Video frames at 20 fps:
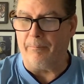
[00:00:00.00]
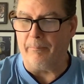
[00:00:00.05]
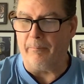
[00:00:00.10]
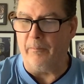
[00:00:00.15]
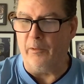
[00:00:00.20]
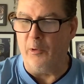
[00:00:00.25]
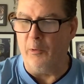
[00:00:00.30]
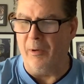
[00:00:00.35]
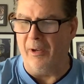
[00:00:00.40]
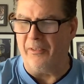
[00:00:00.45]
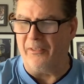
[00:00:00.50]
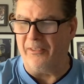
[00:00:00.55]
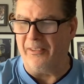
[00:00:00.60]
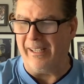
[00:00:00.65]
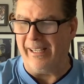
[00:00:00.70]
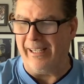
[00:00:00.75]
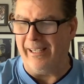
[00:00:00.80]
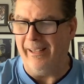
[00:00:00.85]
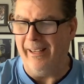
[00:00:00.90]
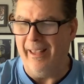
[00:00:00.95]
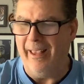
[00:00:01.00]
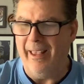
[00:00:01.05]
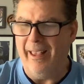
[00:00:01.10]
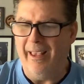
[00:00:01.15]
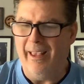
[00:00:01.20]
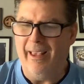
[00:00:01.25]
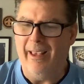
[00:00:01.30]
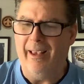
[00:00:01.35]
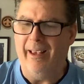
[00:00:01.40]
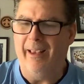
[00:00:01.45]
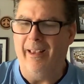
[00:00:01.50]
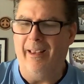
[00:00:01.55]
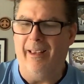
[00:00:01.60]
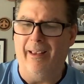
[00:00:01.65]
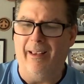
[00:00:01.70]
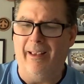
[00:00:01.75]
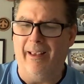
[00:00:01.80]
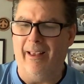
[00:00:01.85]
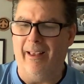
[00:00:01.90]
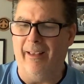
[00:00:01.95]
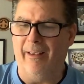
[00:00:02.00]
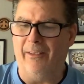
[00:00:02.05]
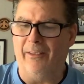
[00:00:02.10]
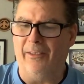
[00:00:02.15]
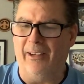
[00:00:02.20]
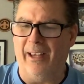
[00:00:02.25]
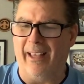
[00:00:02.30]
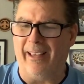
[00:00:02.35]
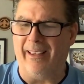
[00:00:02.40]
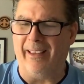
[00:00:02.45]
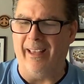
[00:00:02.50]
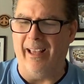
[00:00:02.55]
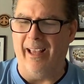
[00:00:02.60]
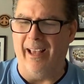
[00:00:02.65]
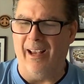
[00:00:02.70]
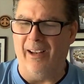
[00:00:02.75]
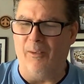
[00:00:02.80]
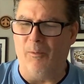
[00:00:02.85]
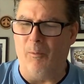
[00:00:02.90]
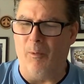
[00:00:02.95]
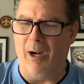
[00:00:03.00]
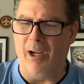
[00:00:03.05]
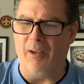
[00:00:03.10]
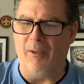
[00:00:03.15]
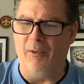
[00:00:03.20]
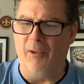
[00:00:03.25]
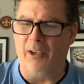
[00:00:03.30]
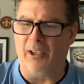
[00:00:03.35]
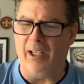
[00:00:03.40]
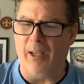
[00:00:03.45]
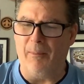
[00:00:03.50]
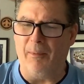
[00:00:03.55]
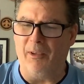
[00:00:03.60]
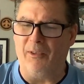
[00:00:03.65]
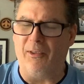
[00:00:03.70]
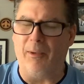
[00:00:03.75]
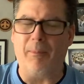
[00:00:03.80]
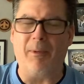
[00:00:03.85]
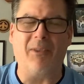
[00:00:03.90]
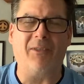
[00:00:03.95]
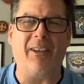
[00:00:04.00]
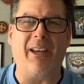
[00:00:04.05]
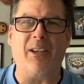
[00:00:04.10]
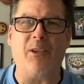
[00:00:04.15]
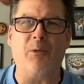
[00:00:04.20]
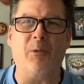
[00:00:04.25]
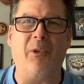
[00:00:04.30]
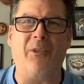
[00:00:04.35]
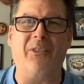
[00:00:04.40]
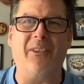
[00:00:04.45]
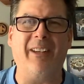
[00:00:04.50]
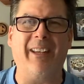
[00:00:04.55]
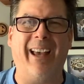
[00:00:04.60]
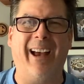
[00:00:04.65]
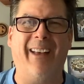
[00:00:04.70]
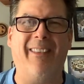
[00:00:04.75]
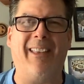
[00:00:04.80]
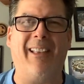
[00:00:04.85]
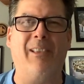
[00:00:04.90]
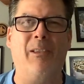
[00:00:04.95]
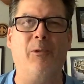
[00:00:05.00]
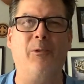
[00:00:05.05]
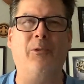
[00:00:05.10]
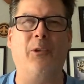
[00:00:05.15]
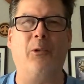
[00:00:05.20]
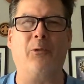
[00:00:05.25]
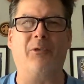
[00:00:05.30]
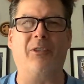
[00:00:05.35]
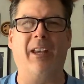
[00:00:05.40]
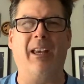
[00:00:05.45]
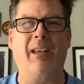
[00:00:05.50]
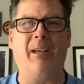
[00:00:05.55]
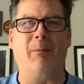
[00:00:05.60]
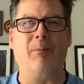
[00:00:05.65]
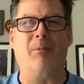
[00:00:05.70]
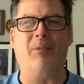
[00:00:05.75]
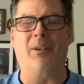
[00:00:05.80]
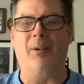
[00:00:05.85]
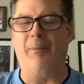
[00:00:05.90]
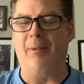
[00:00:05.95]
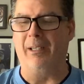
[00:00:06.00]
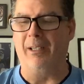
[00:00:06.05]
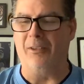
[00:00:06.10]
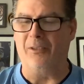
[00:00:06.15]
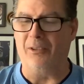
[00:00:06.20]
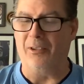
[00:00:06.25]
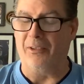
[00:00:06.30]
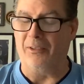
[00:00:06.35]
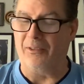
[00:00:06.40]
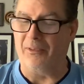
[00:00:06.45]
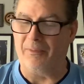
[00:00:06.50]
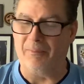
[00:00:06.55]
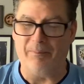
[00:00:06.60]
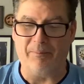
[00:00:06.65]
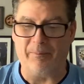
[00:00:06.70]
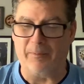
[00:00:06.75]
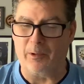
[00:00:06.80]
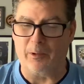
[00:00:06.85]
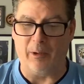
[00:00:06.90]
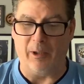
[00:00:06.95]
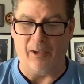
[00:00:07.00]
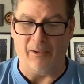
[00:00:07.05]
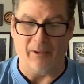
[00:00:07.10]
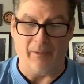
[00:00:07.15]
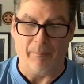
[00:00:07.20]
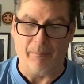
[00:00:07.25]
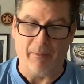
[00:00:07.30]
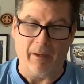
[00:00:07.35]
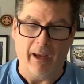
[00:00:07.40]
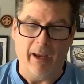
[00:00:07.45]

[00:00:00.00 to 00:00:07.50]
USC, it's like looking at Mississippi State and USC, how they lose those games. I mean, it's just crazy.